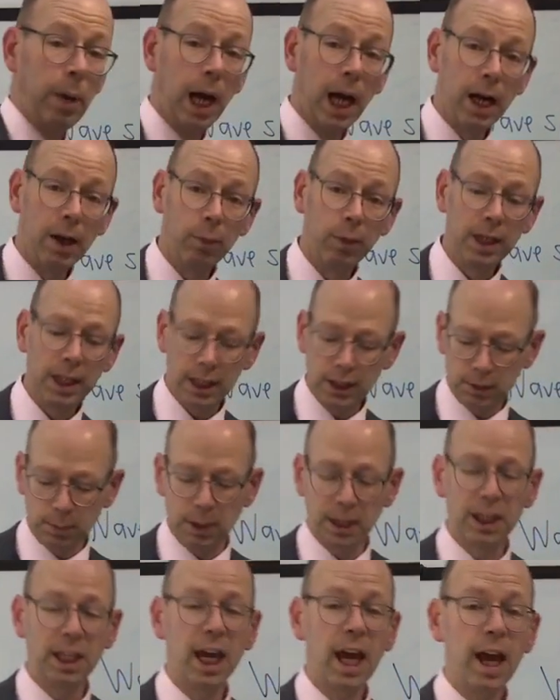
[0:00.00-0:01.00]
But we need to
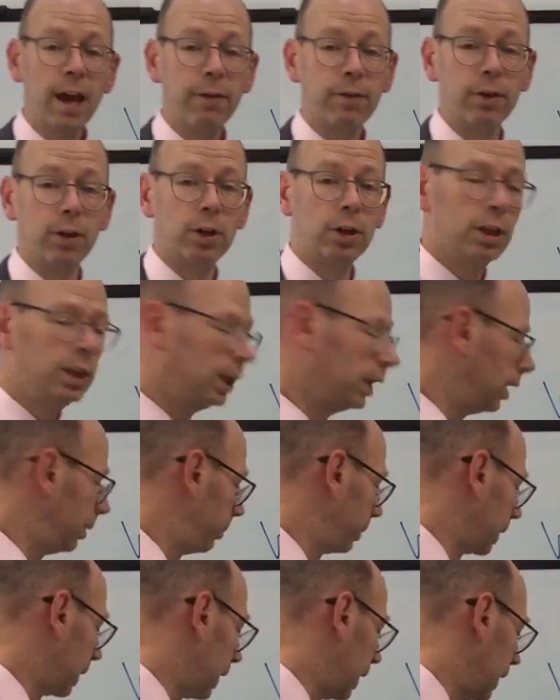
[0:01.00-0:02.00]
be careful
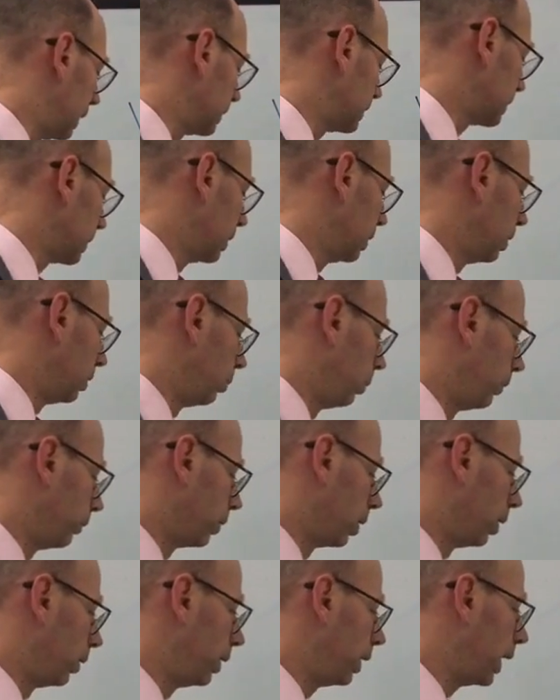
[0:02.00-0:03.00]
because we've
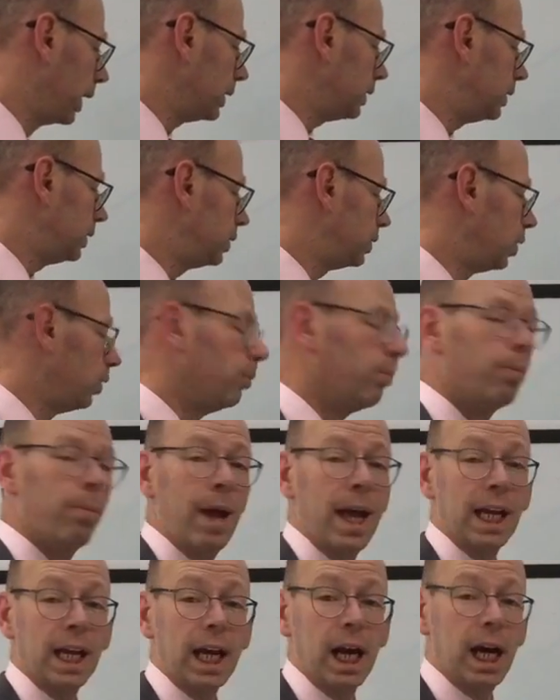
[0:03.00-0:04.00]
got 92
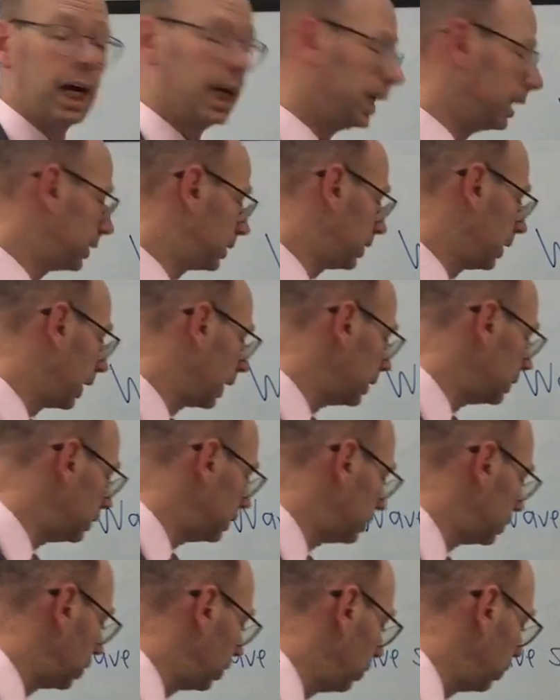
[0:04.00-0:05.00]
megahertz,
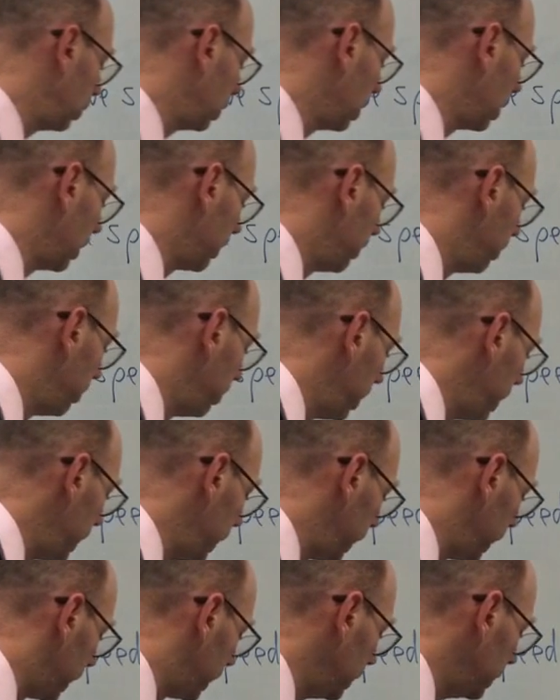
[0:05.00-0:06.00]
92
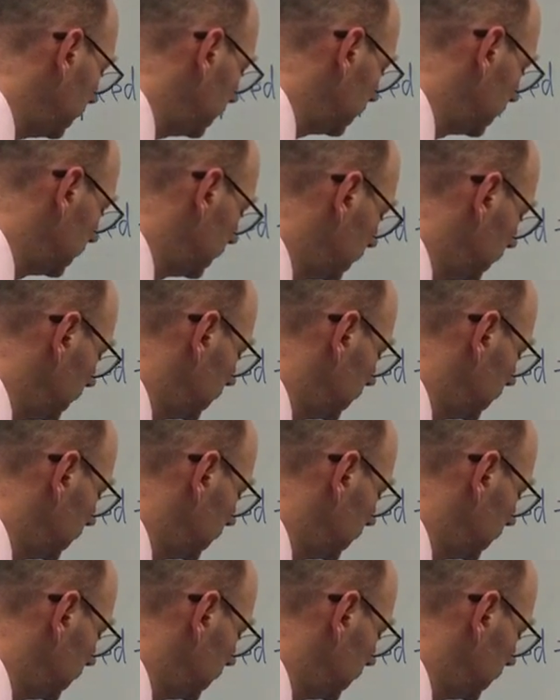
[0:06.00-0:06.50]
million